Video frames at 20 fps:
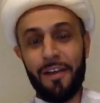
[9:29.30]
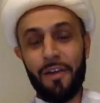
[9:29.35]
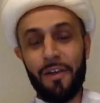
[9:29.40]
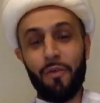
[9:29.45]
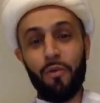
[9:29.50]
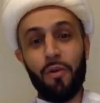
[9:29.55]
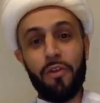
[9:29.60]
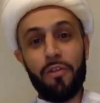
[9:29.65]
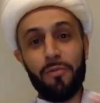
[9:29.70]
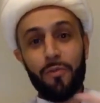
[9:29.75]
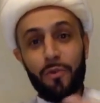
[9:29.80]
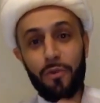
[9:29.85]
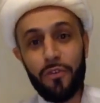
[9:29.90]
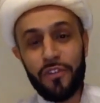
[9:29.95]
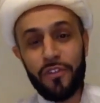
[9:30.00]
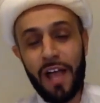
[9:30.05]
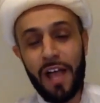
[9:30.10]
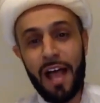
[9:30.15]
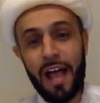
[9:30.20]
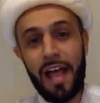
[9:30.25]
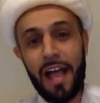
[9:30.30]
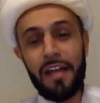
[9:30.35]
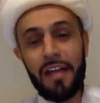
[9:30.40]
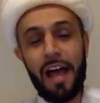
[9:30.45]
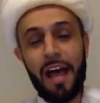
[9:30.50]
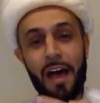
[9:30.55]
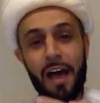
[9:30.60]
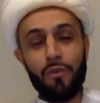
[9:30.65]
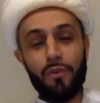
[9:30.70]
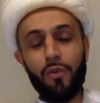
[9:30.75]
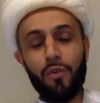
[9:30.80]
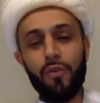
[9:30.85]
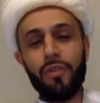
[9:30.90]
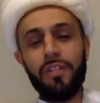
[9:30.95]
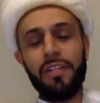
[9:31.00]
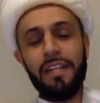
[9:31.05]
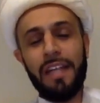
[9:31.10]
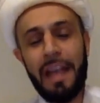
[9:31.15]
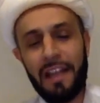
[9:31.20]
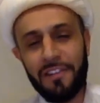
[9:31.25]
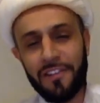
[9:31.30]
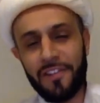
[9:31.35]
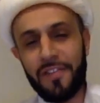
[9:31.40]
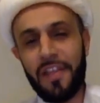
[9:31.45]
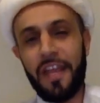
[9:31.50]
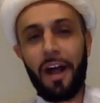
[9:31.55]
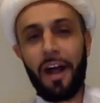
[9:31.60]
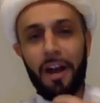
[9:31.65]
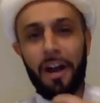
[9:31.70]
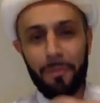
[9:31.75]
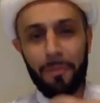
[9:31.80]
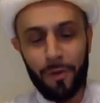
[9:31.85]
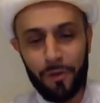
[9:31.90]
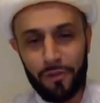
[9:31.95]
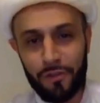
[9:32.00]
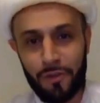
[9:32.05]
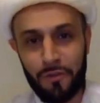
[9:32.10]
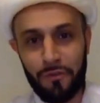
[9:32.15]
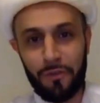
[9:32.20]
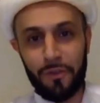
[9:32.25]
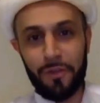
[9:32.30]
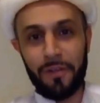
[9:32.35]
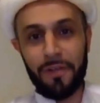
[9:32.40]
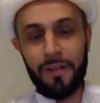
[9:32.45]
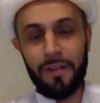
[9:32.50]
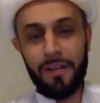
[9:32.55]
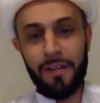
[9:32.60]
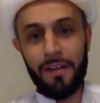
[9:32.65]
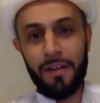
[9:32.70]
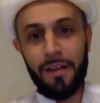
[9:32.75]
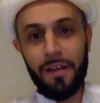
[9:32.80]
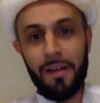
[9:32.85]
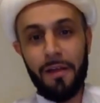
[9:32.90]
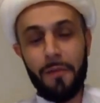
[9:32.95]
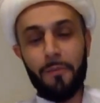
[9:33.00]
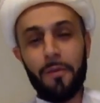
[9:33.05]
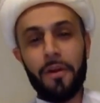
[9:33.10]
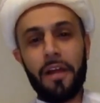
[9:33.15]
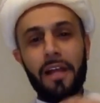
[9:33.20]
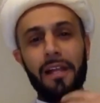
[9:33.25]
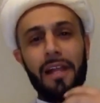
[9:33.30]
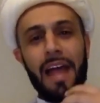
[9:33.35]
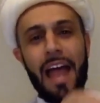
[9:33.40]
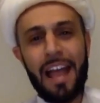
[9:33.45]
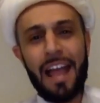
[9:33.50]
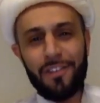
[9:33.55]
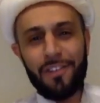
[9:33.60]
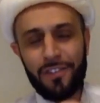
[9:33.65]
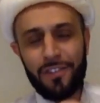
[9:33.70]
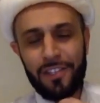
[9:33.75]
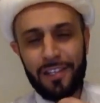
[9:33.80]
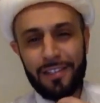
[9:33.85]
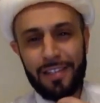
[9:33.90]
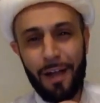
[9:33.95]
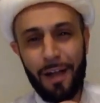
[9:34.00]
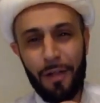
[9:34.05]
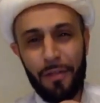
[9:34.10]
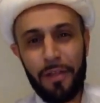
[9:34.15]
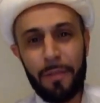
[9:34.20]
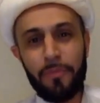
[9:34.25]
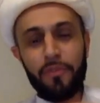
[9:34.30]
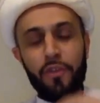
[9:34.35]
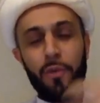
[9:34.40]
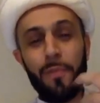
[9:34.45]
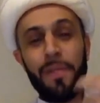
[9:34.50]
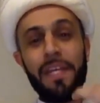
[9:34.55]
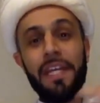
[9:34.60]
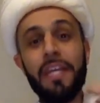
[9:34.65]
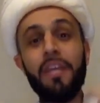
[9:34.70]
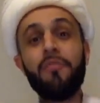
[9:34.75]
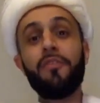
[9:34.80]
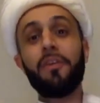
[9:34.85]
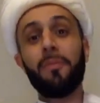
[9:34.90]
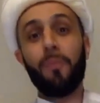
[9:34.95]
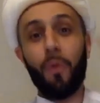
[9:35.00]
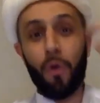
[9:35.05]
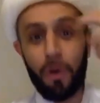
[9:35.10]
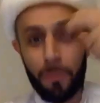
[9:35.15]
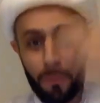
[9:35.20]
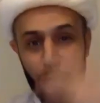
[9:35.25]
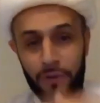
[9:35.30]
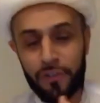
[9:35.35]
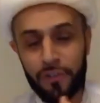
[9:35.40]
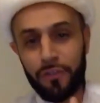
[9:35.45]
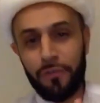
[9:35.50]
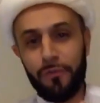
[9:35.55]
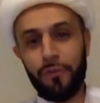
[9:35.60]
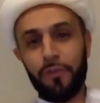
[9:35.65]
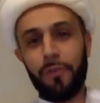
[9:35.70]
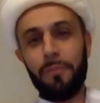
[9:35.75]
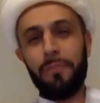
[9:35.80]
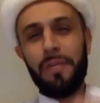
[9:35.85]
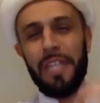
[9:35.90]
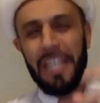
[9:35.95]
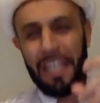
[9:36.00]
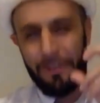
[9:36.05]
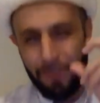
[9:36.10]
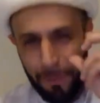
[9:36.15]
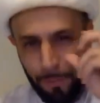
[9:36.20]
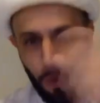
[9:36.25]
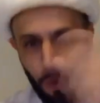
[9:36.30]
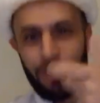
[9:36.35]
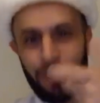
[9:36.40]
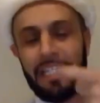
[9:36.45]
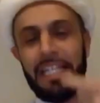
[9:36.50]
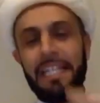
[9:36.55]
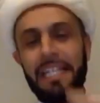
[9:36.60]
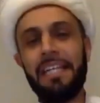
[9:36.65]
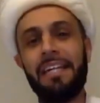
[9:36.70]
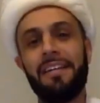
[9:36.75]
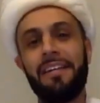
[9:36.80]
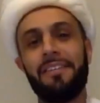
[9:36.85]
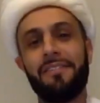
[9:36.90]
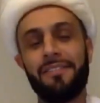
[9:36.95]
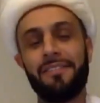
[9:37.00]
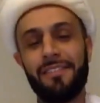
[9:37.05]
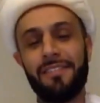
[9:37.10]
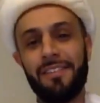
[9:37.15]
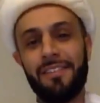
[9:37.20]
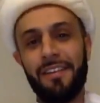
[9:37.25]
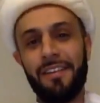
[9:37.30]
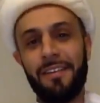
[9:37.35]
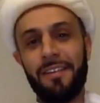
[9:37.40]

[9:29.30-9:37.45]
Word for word: With Musa and Harun, yes, they are merciful. But Allah has to tell them to be even more merciful, be even more lenient.